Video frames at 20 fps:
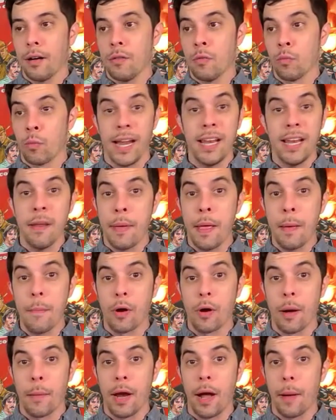Random people
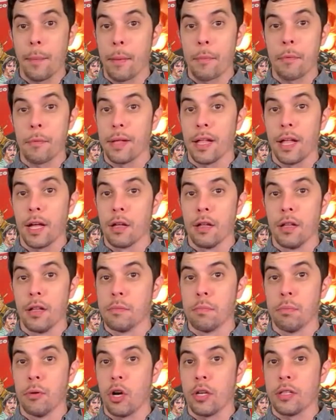coming up, I'm gonna be like,
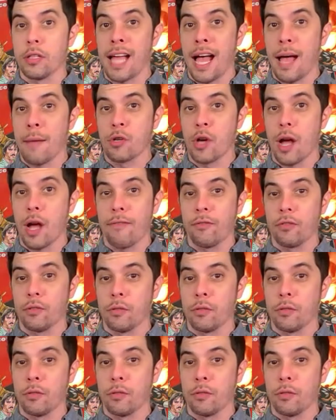it's time travel.